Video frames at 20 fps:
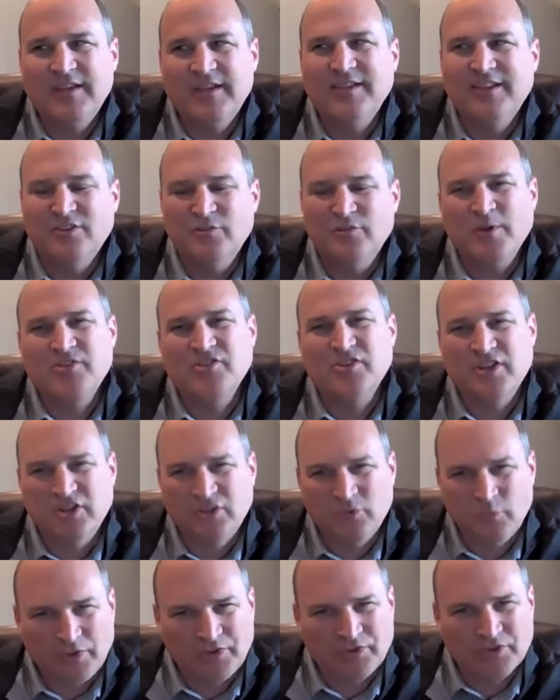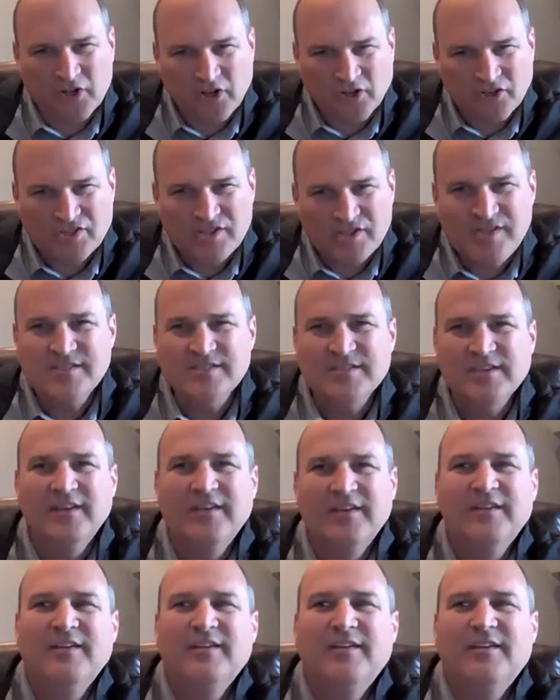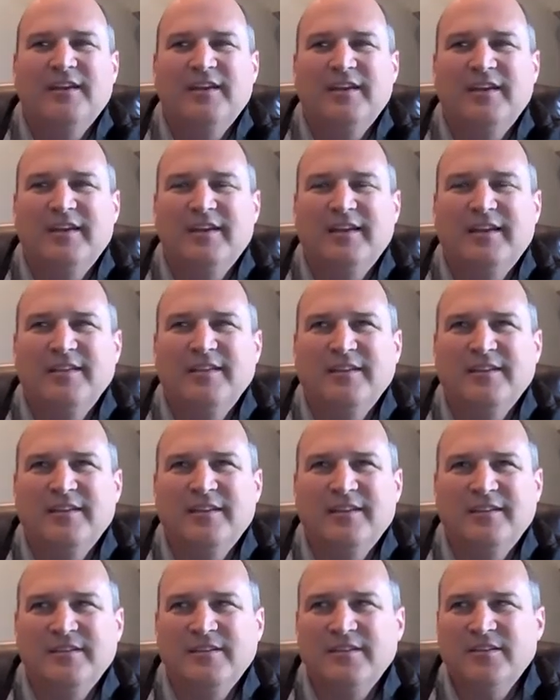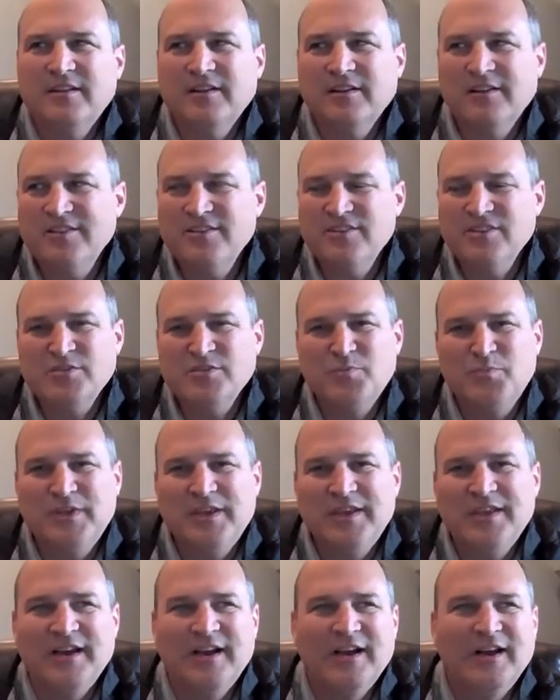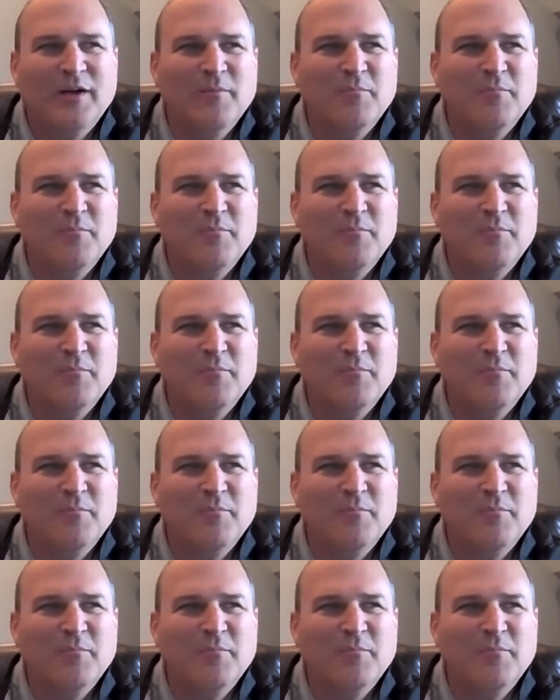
especially with churches, and there can just be a